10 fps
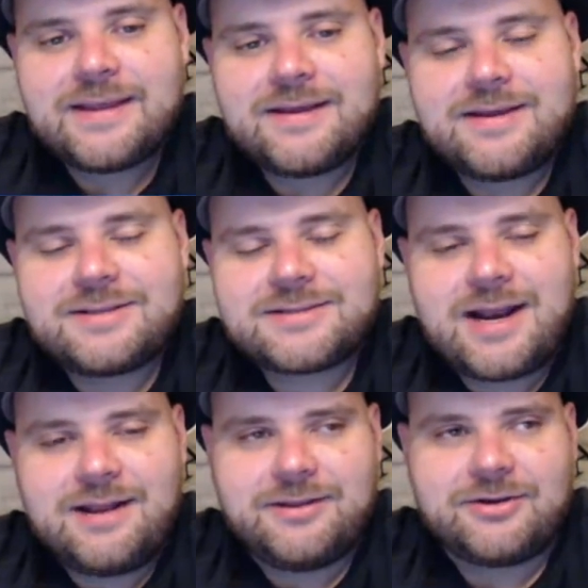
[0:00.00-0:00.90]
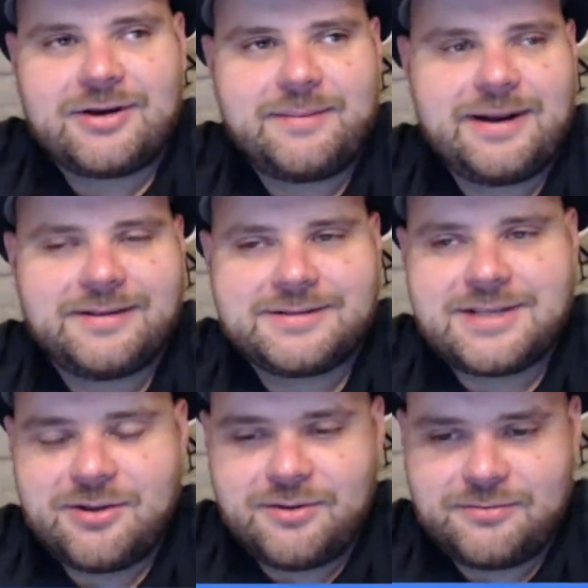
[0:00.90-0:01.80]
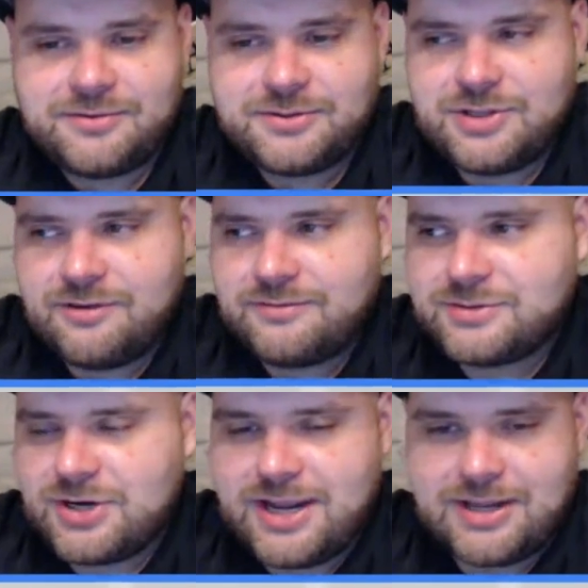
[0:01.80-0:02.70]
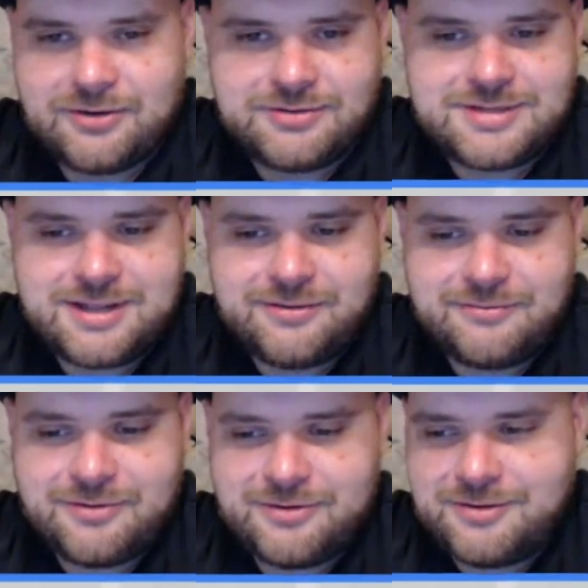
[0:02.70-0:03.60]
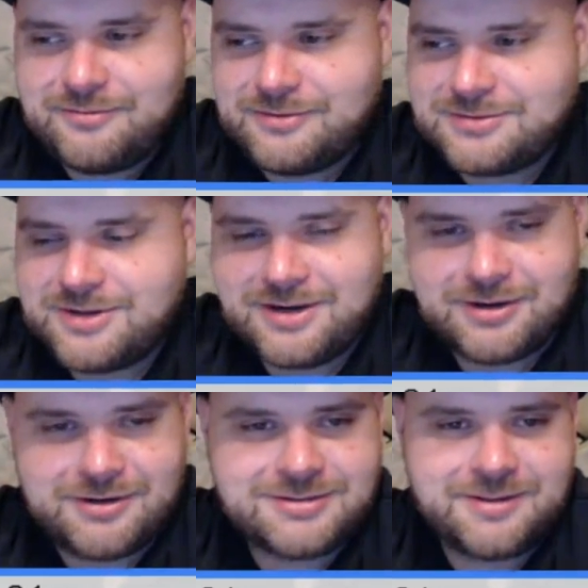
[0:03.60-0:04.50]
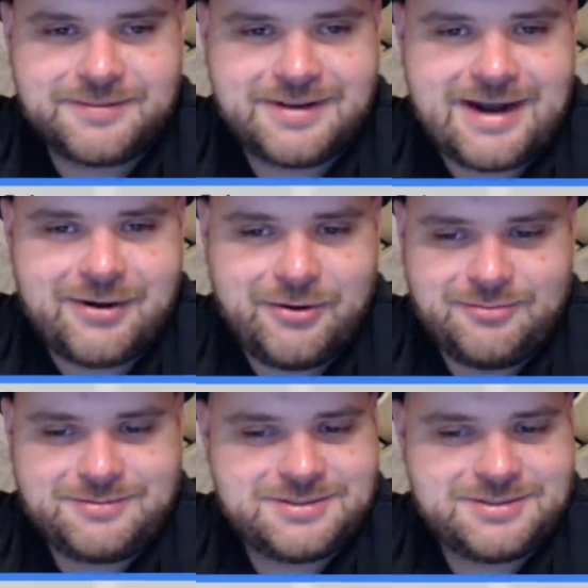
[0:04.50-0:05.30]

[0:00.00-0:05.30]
it's kind of like grabbing on the tail of the dragon or the tail of the tiger or something. I don't know.